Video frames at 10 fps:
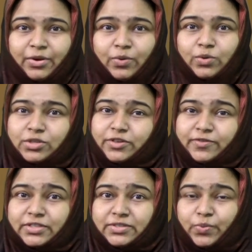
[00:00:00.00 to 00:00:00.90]
rules of
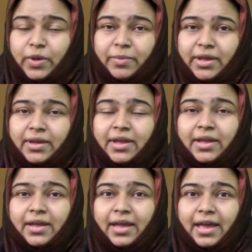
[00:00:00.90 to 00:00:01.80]
swimming
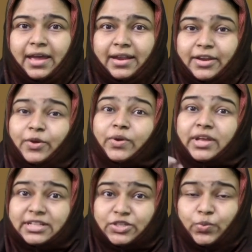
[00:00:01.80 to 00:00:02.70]
and you
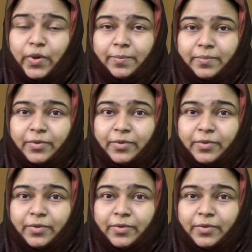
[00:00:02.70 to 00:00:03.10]
can swim.